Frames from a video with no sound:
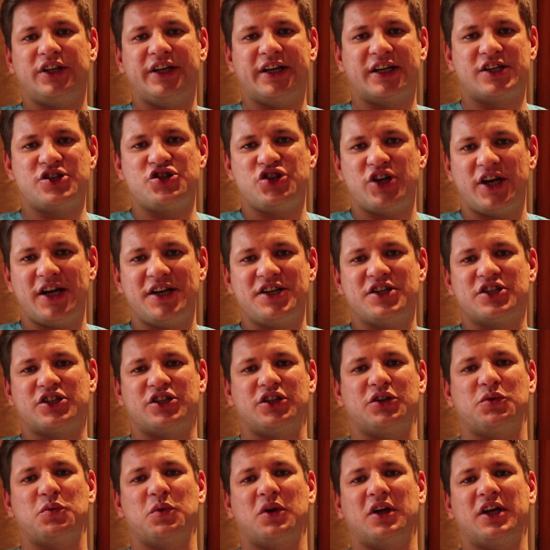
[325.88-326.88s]

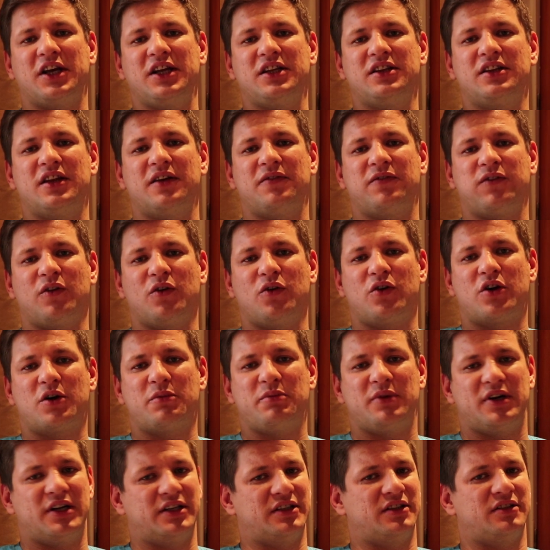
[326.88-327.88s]
exchanges, it will hit the
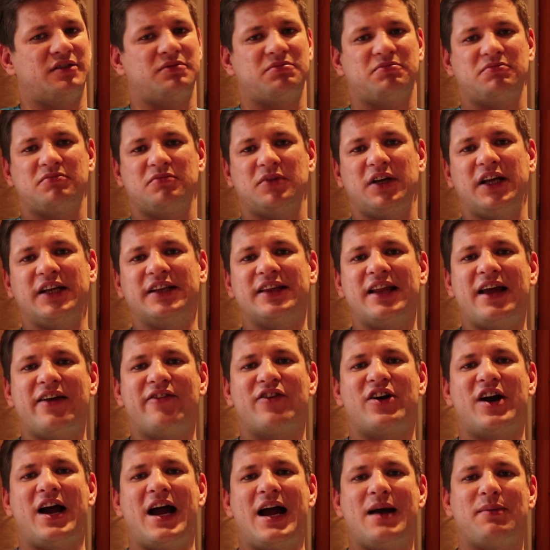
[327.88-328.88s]
floor, but it
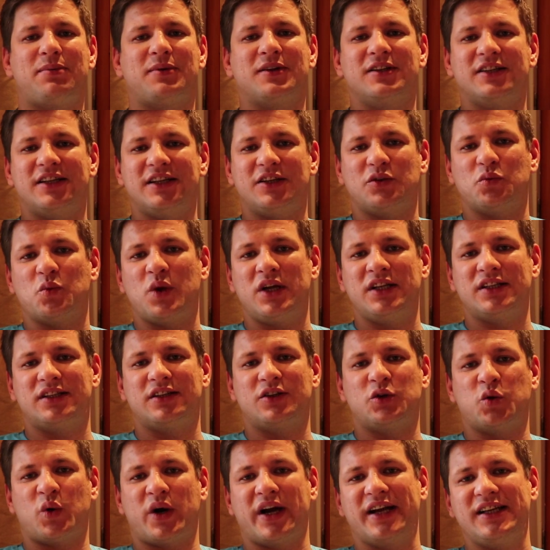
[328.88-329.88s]
never happened. It
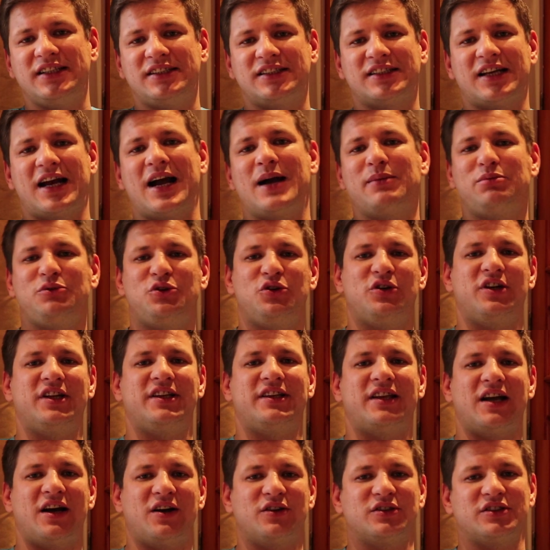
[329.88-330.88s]
went twice up to
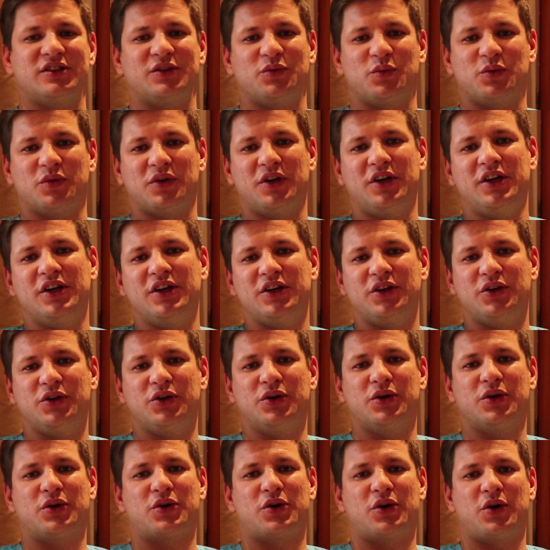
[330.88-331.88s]
1,000
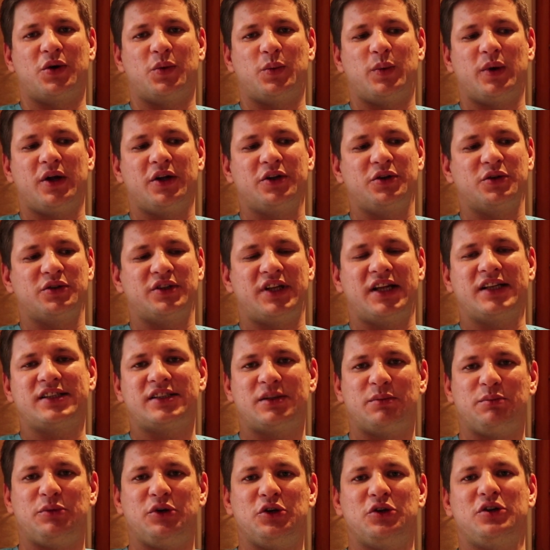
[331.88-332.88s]
euro value.
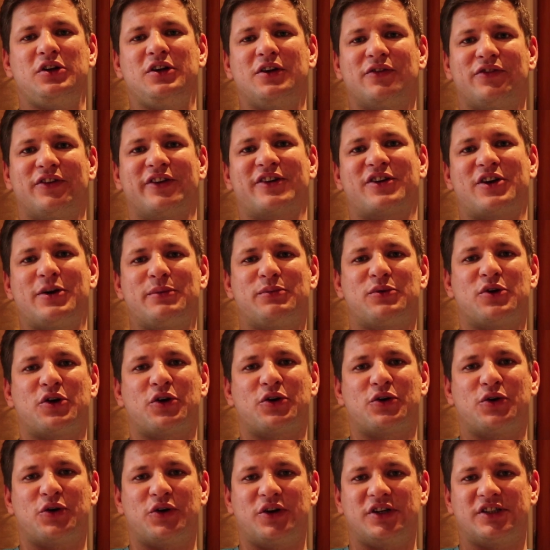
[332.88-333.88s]
That's the beauty of the
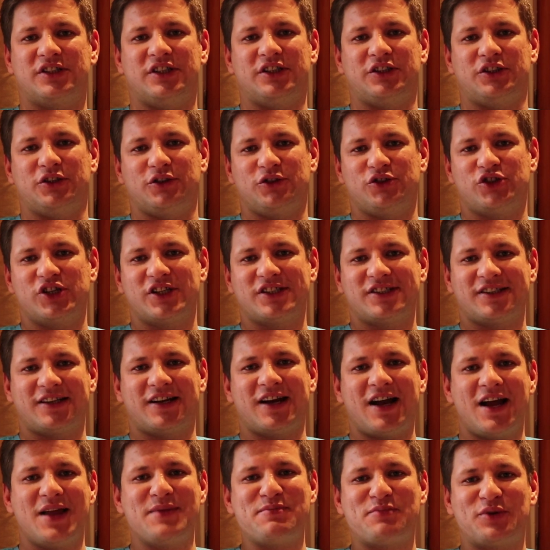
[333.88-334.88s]
cryptocurrencies. You
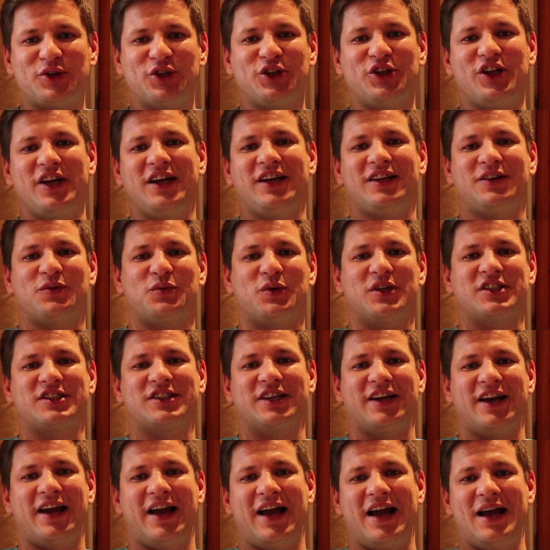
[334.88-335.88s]
just can't predict
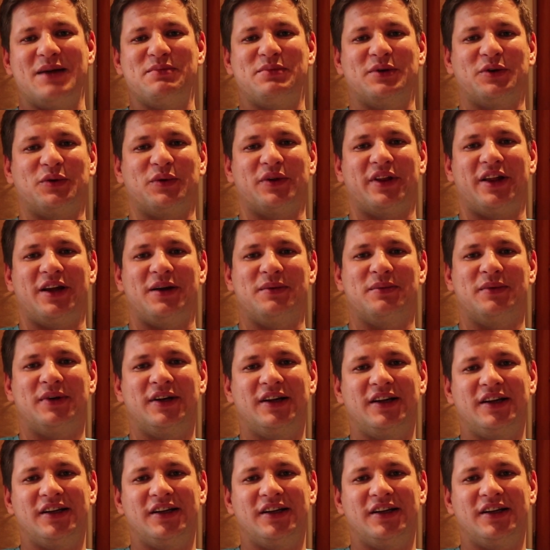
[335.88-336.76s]
what's gonna happen with them.